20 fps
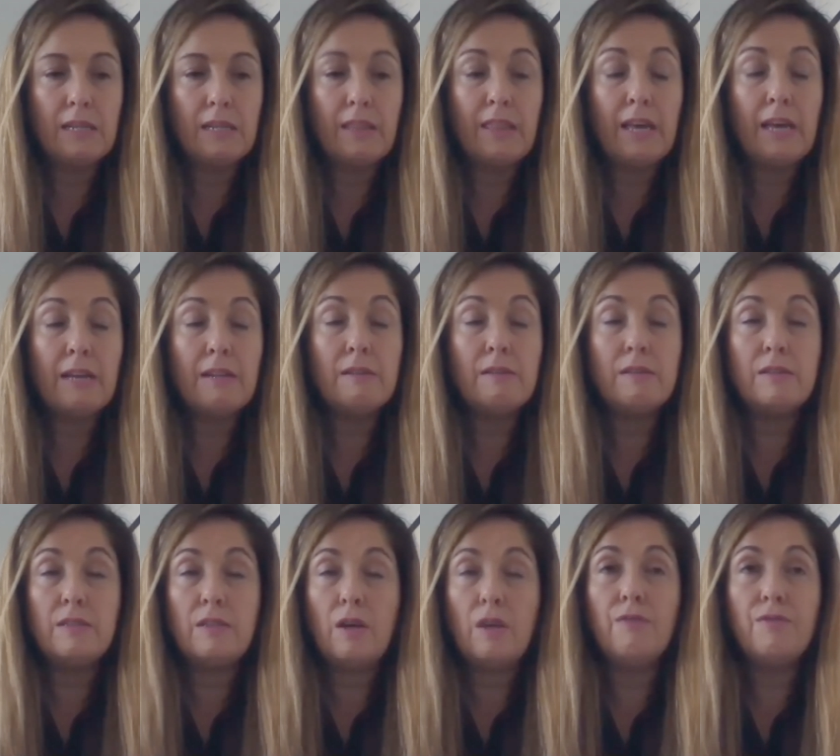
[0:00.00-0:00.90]
that
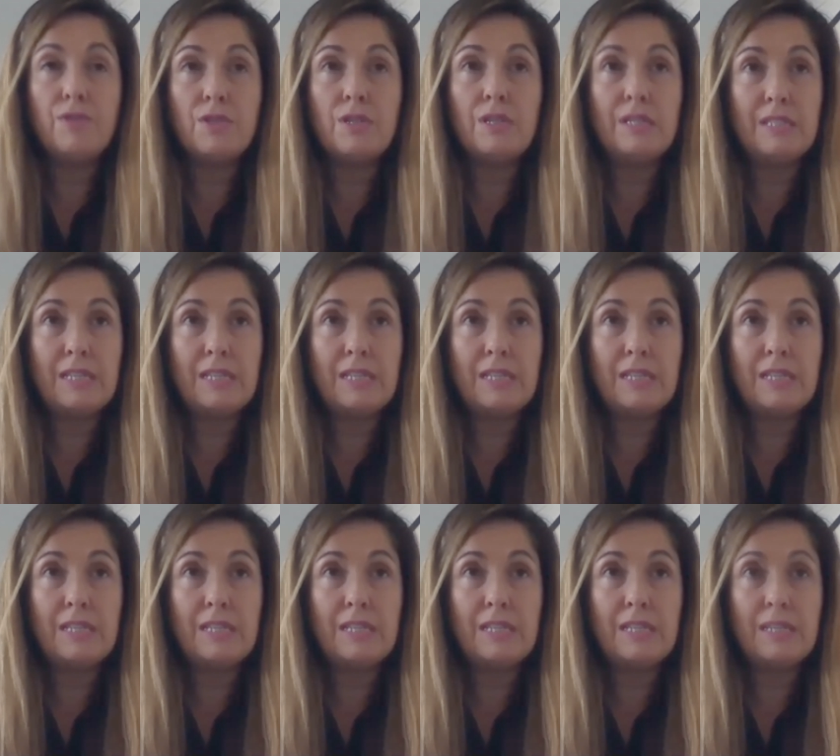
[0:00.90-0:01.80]
obviously does
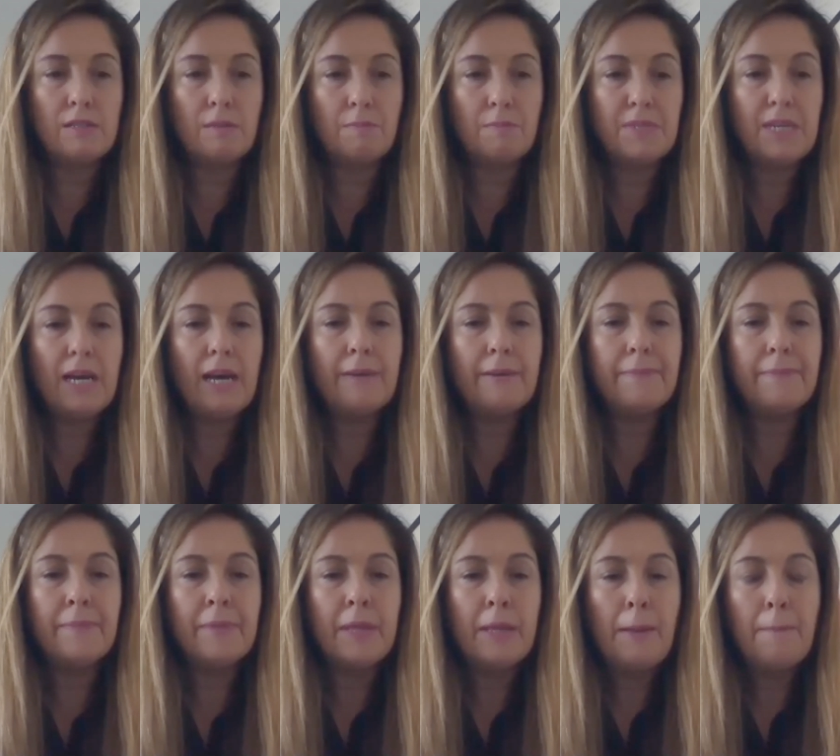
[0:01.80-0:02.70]
take some
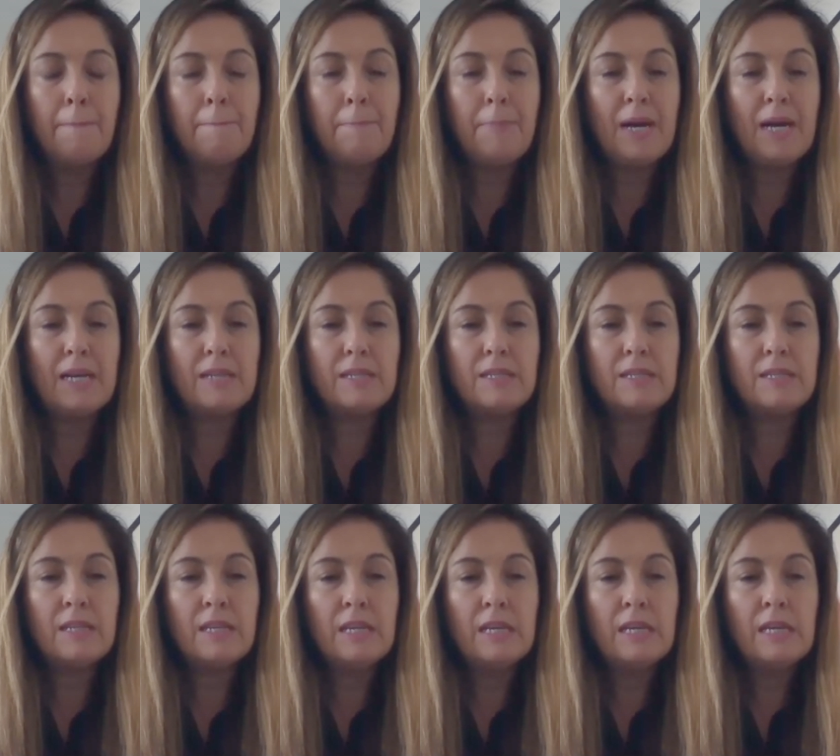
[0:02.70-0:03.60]
time, but
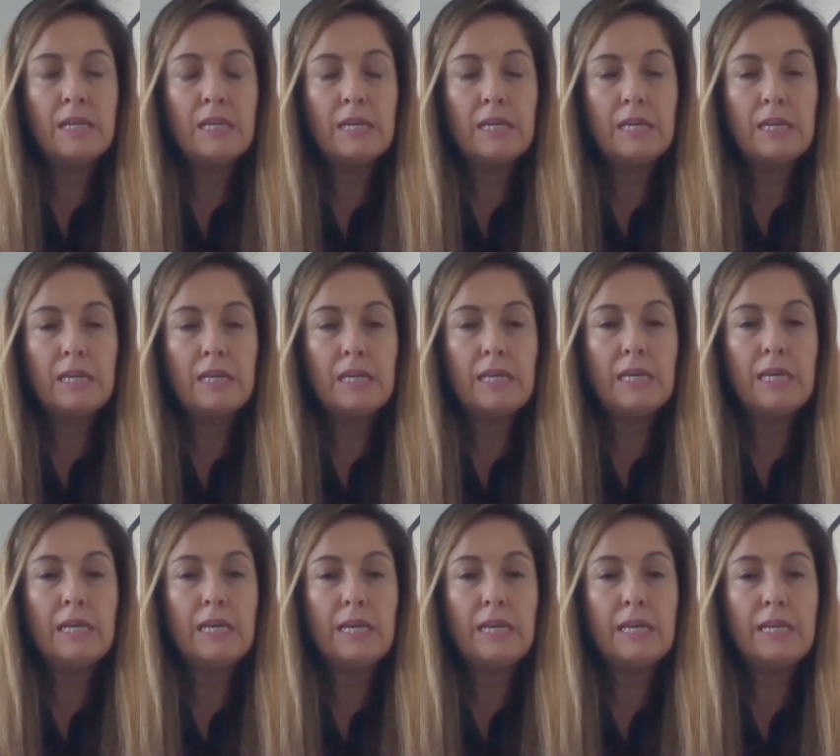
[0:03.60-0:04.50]

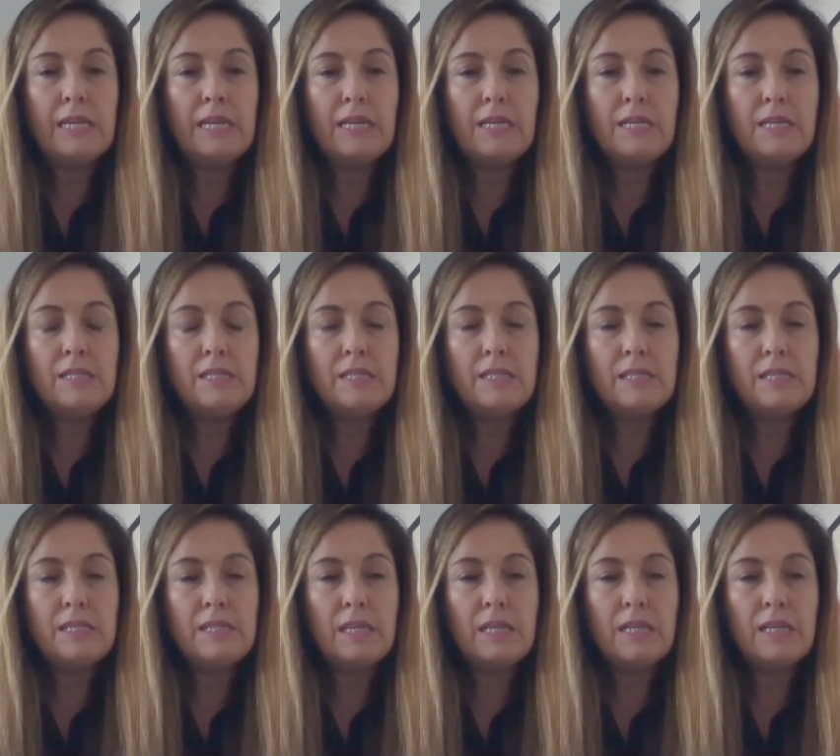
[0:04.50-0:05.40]
it
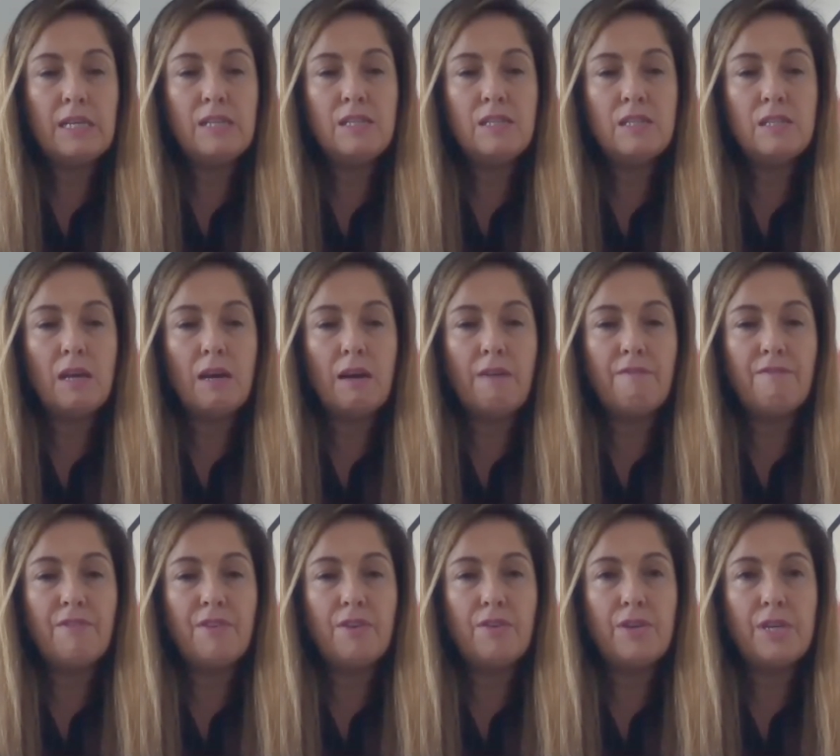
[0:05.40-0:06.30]
is a
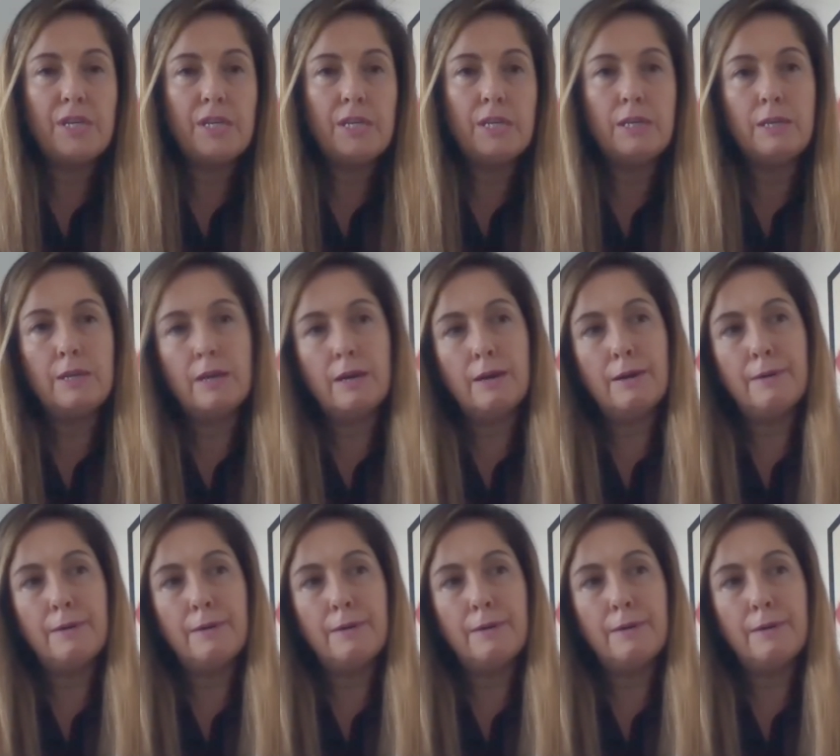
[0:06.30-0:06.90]
very